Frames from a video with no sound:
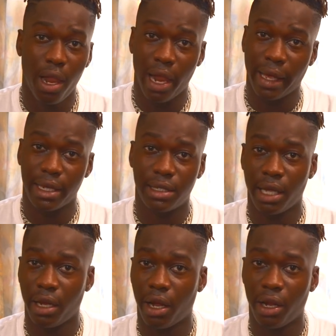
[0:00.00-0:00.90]
Like I
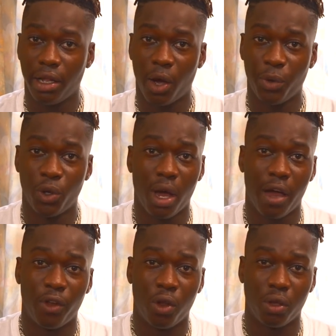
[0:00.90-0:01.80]
said earlier, we don't
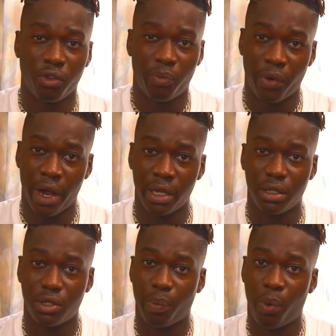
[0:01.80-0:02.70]
have a lot of
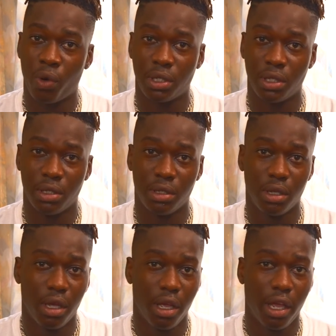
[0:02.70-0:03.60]
brands supporting
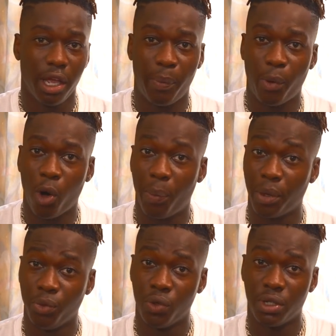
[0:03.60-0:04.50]
hip hop
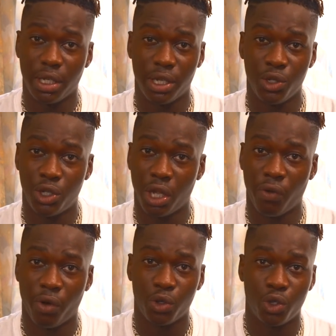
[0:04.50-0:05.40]
and music in general.